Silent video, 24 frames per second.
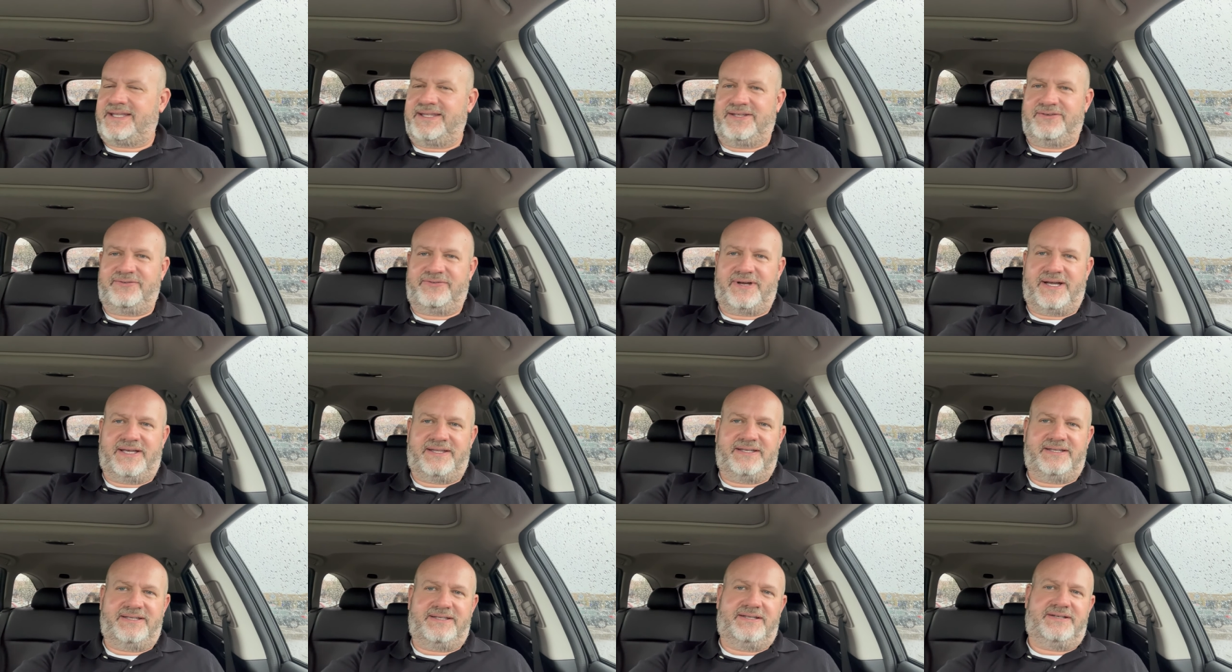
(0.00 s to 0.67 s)
And they
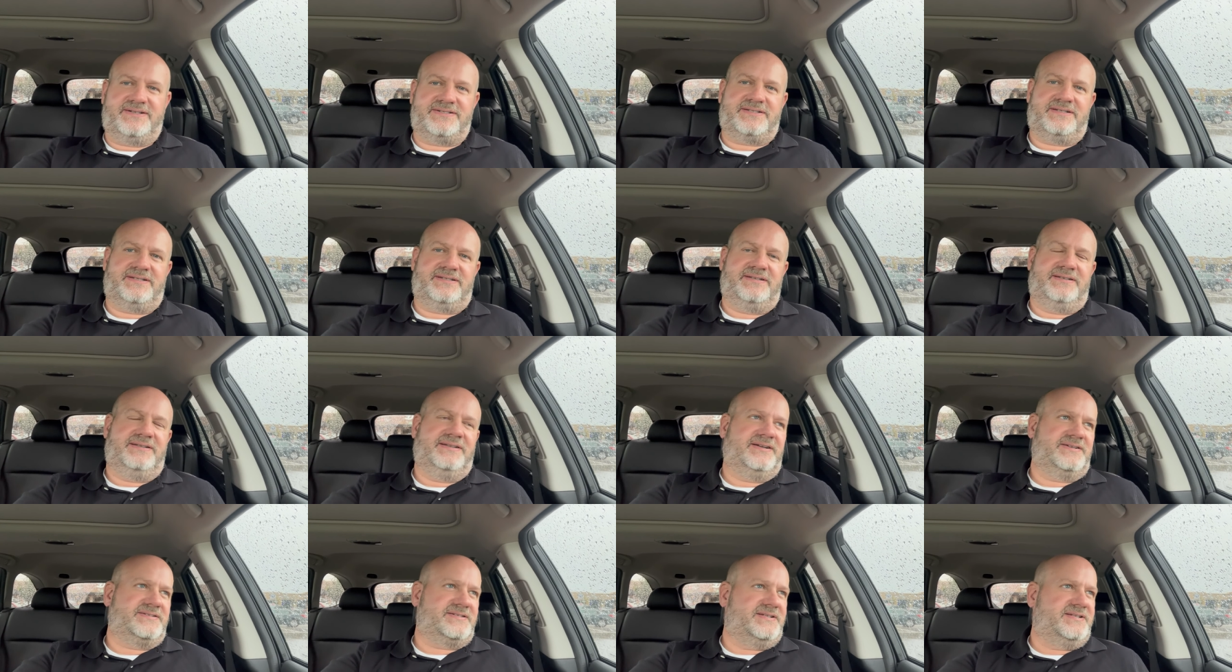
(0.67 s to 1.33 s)
finally, there's a,
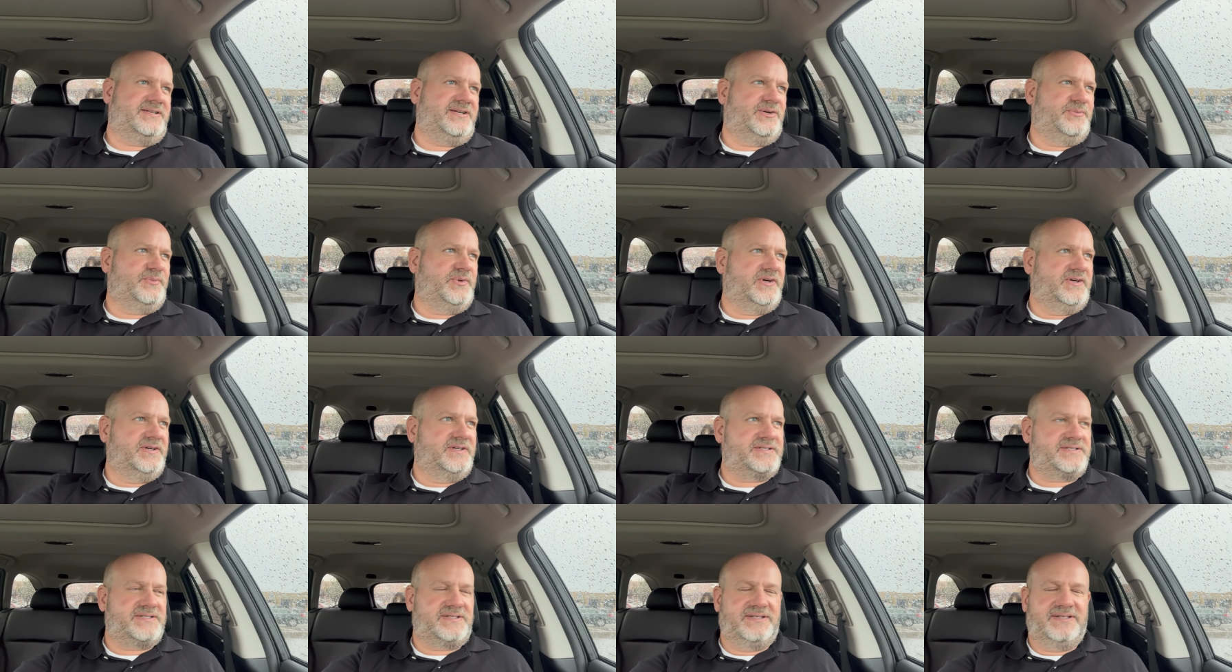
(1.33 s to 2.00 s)
there's a
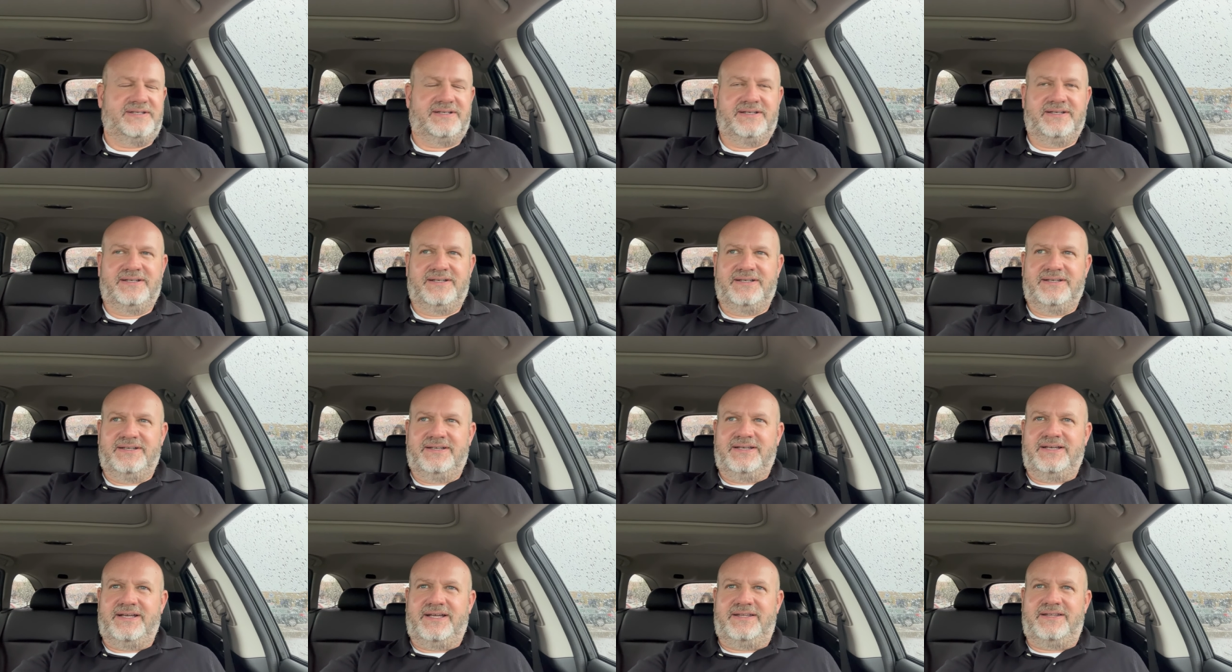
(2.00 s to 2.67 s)
Dierbergs
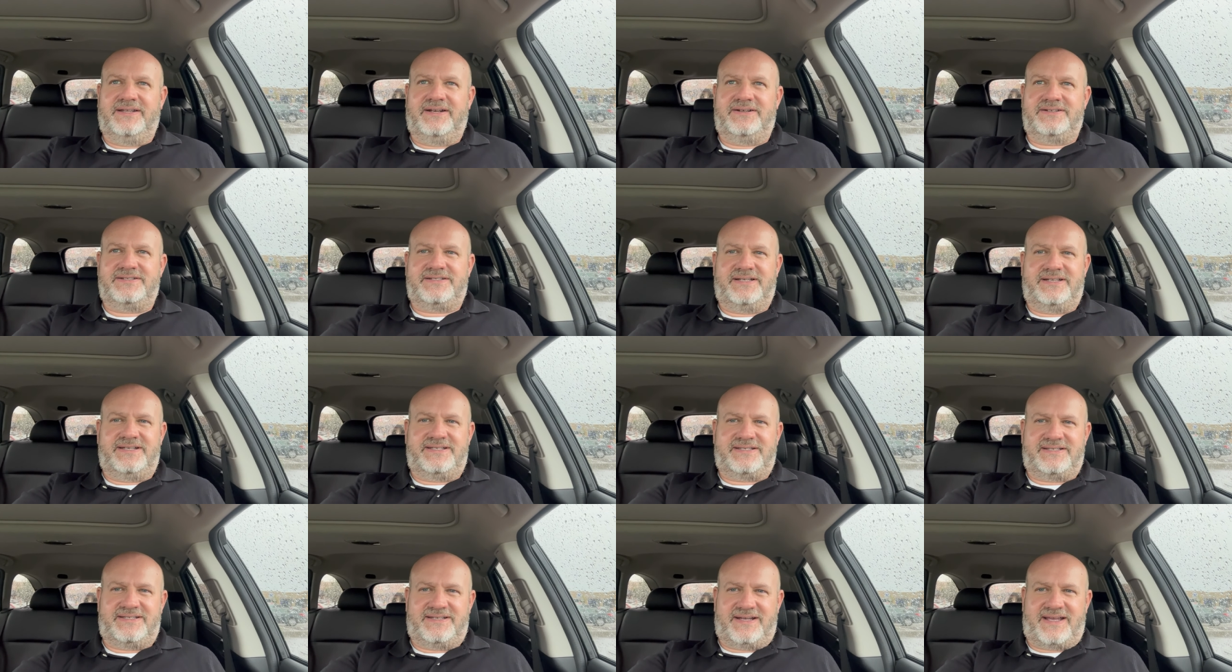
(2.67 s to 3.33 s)
and there's
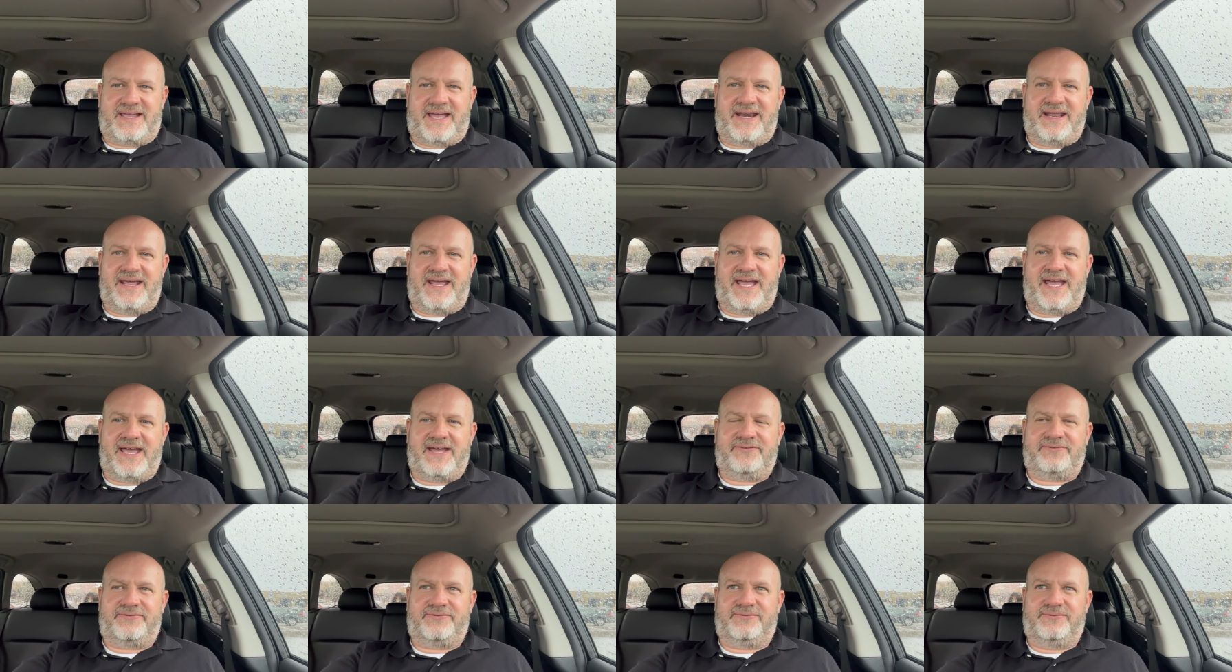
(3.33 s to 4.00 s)
it's kind of
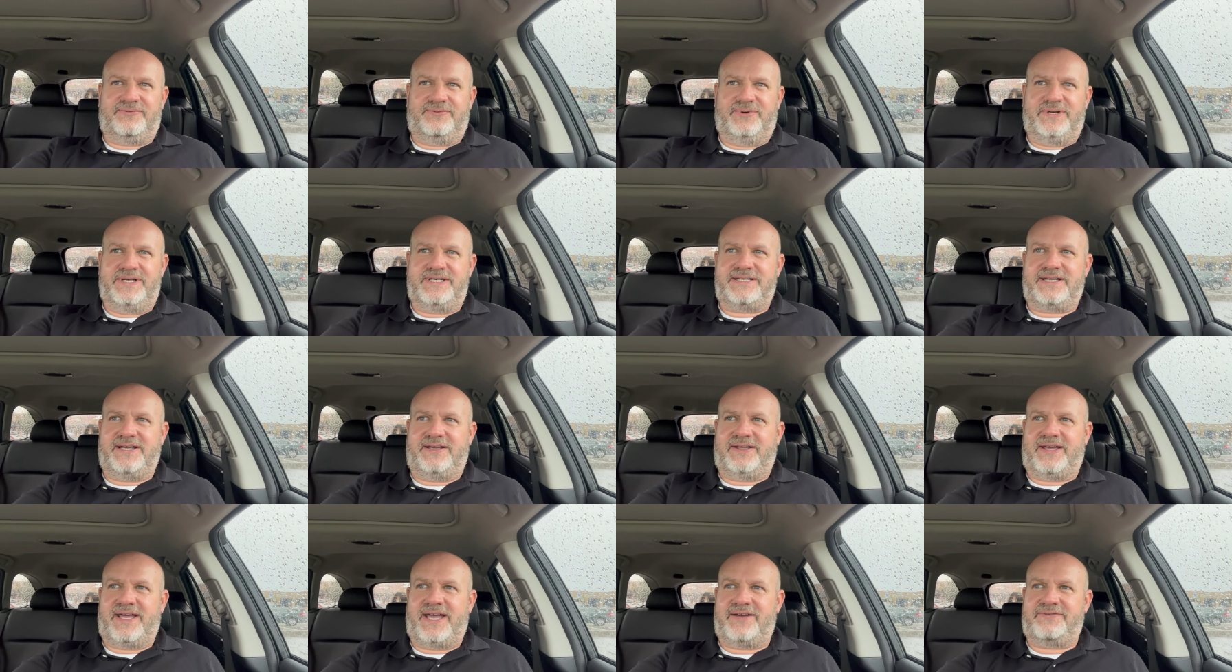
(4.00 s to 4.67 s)
half
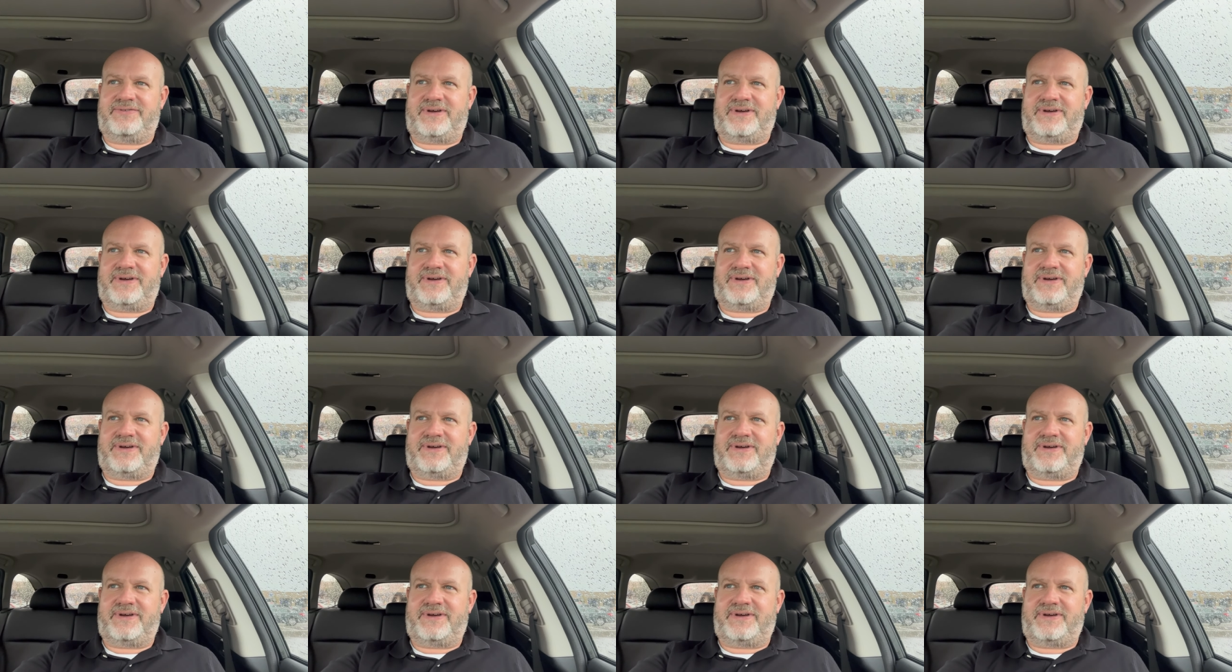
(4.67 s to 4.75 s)
retail, half